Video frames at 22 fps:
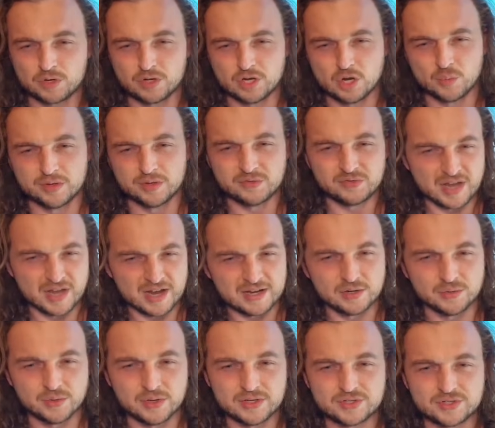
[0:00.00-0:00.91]
you know, with
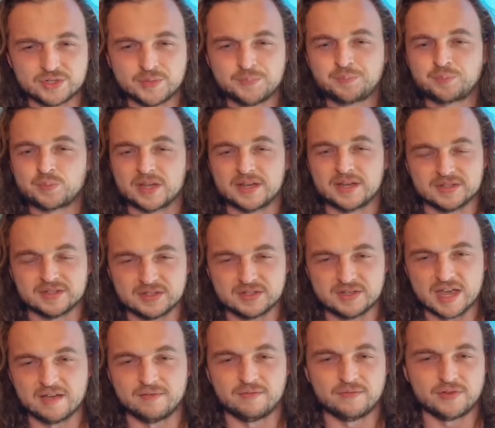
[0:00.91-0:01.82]
Daedalus, it's
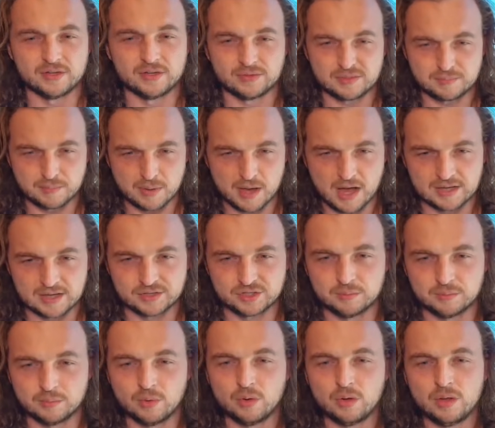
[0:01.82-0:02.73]
definitely
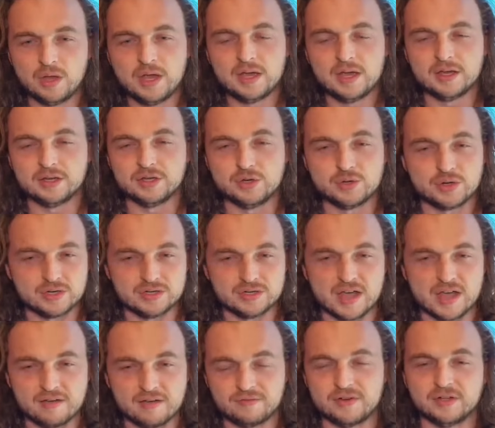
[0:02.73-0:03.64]
possible. You can
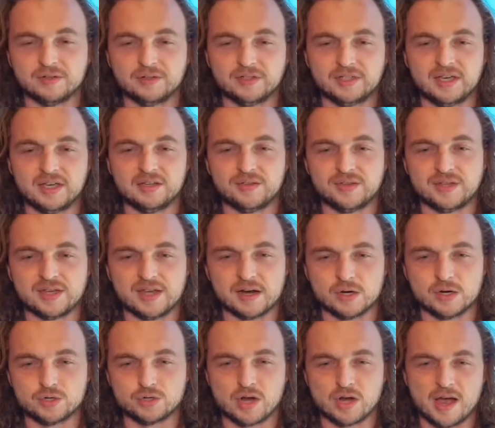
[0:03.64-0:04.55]
definitely get the
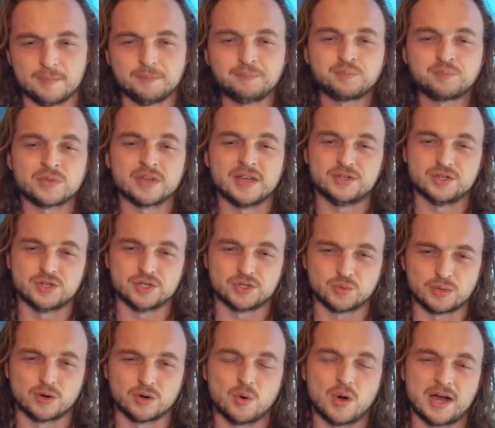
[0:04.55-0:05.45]
airdrop. It
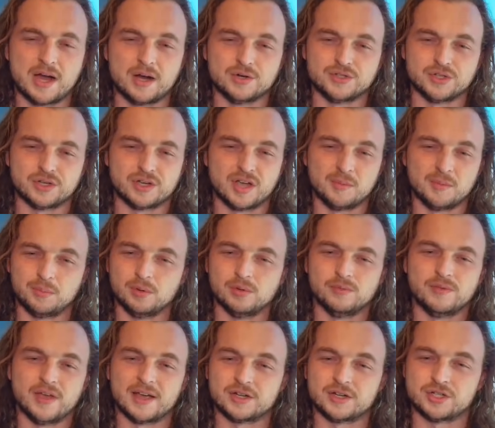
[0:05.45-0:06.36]
just requires a couple
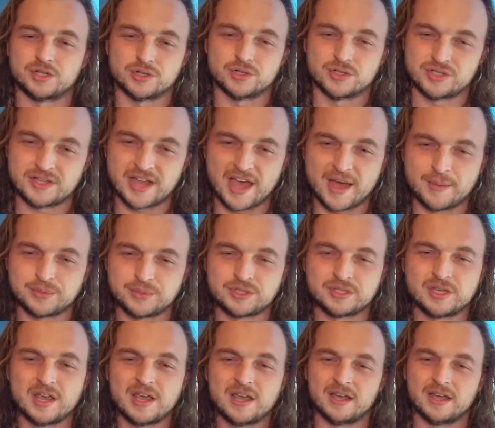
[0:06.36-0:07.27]
of extra
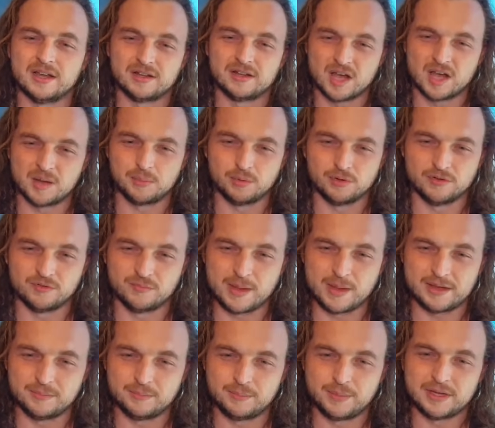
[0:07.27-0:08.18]
steps and a couple
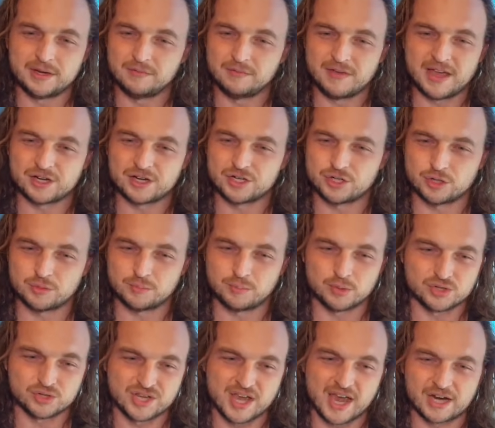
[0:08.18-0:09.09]
of bit of extra
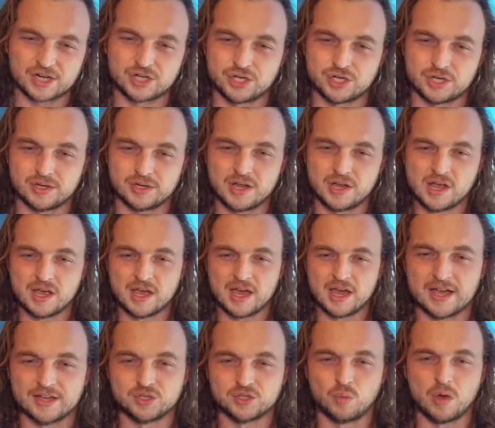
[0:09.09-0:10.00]
protection
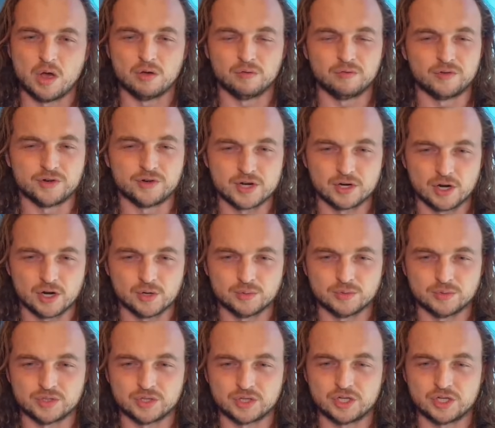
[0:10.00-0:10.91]
as well for your
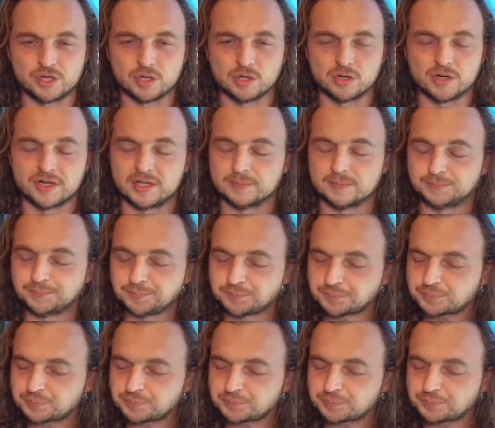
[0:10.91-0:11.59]
own security.